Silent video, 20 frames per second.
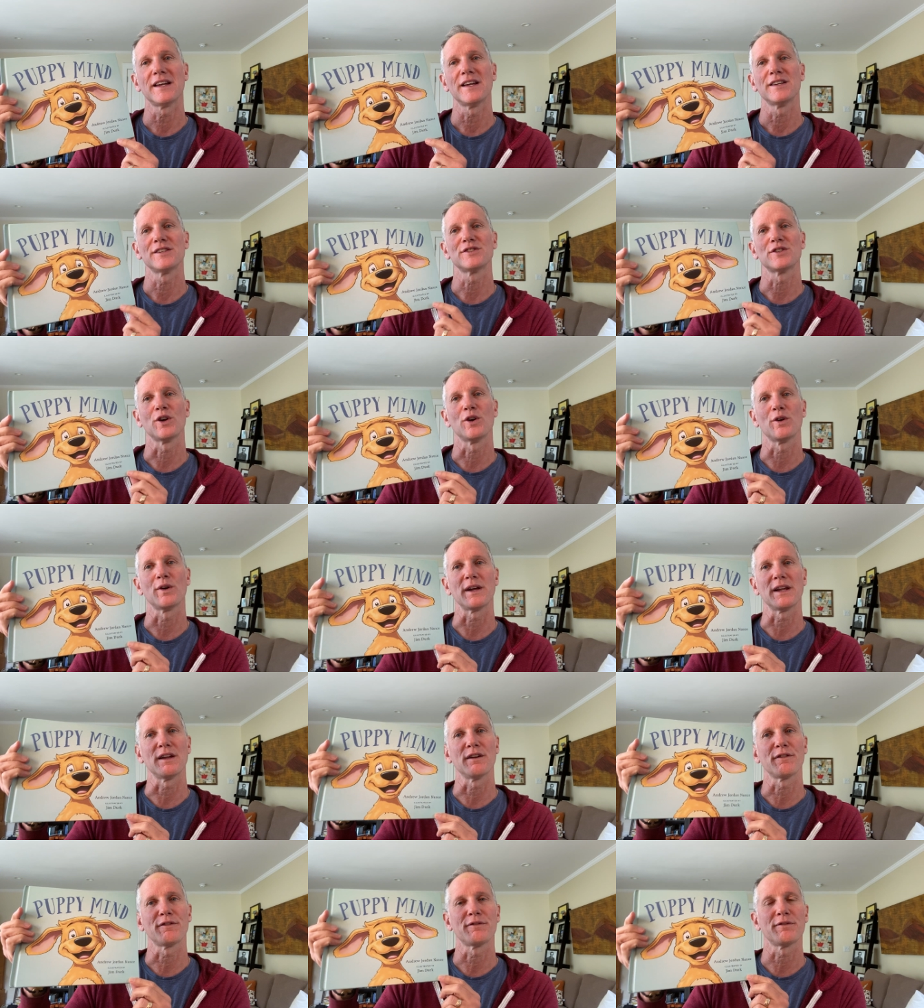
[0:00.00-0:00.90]
So
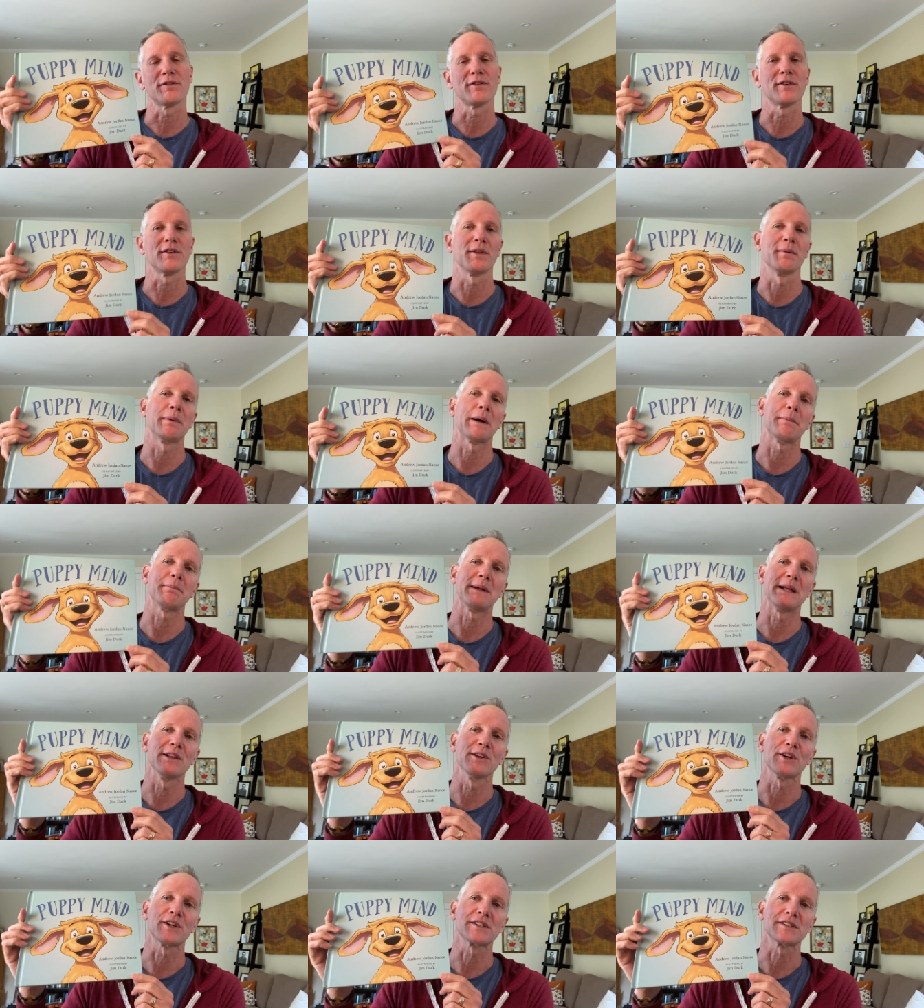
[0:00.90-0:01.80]
if the
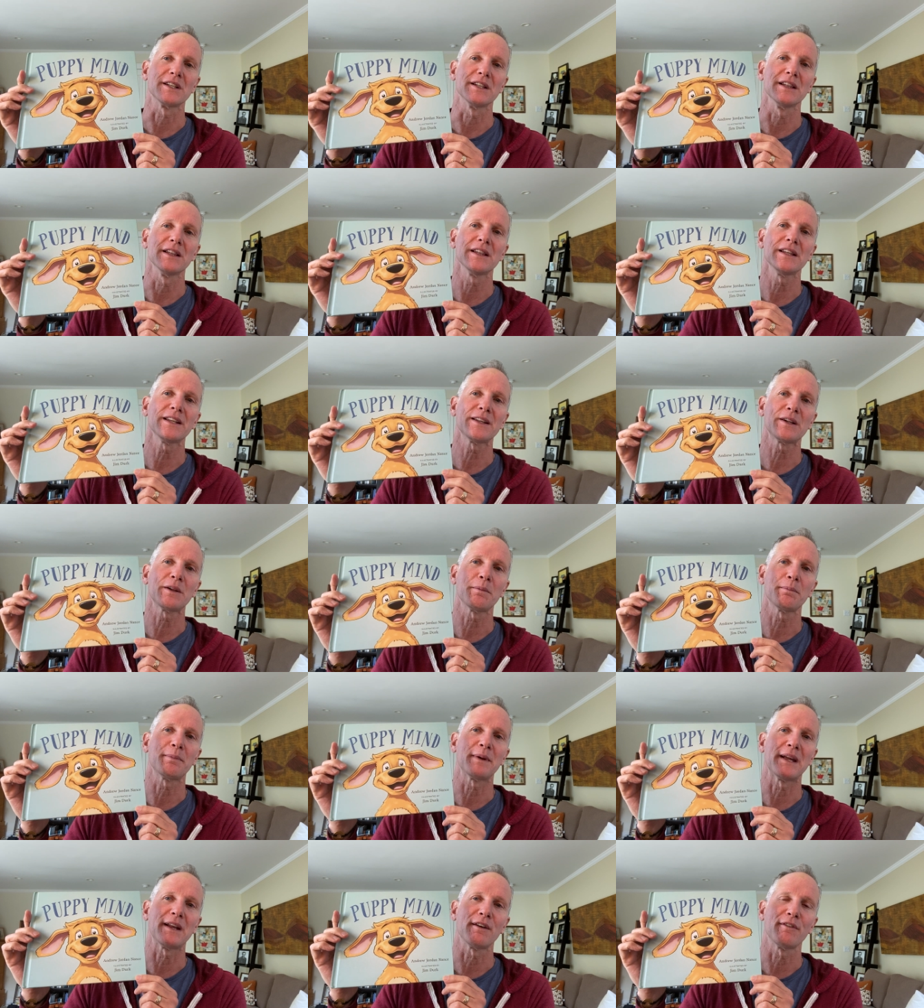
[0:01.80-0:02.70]
puppy looks a little
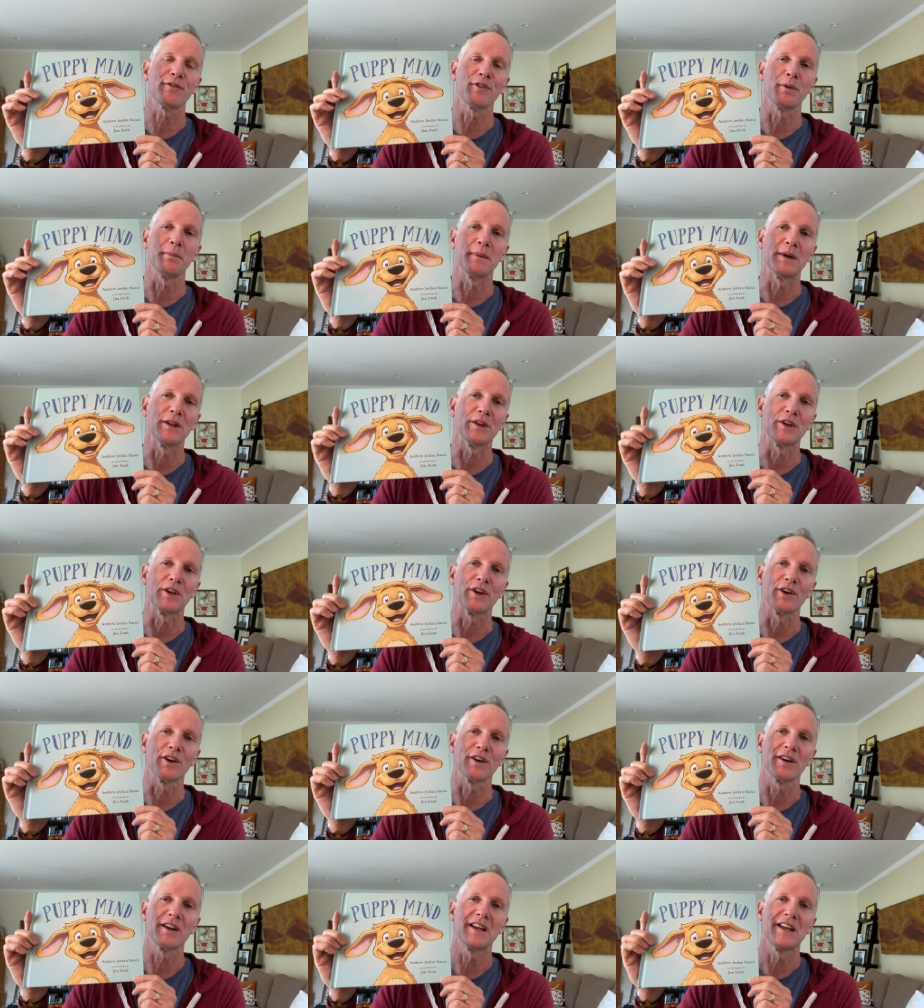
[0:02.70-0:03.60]
bit
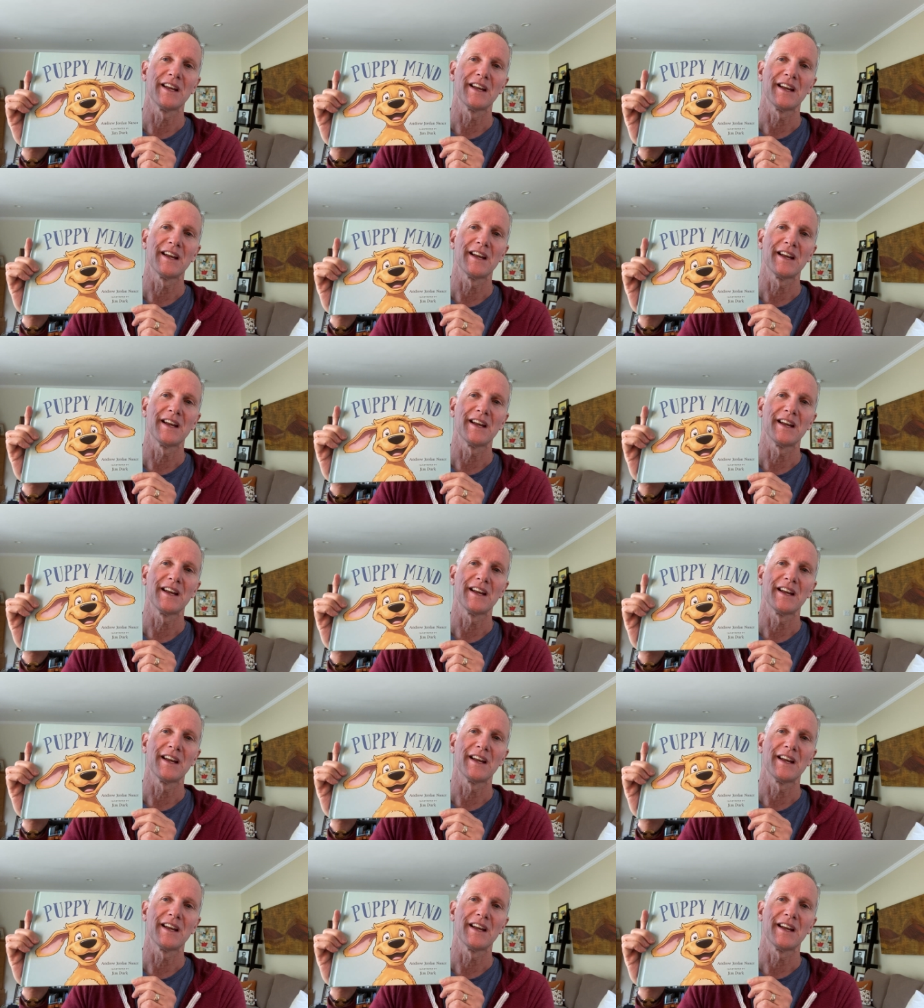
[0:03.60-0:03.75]
familiar,